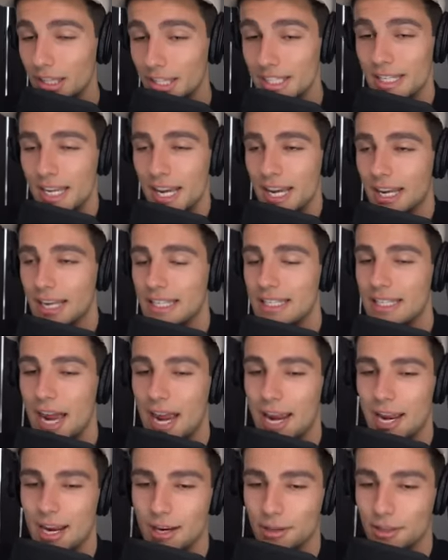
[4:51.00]
This kick is
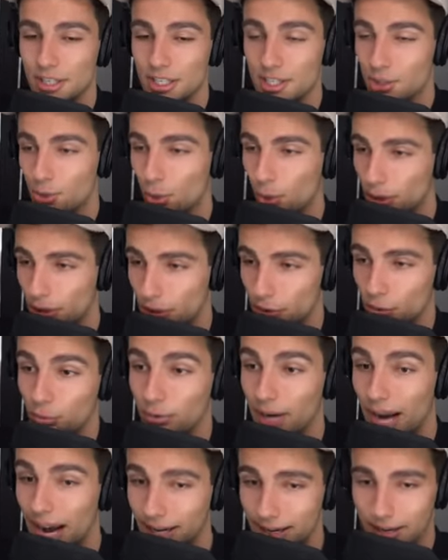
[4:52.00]
a distorted
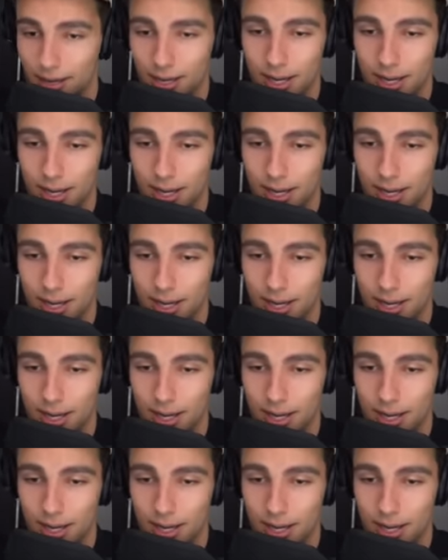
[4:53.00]
rack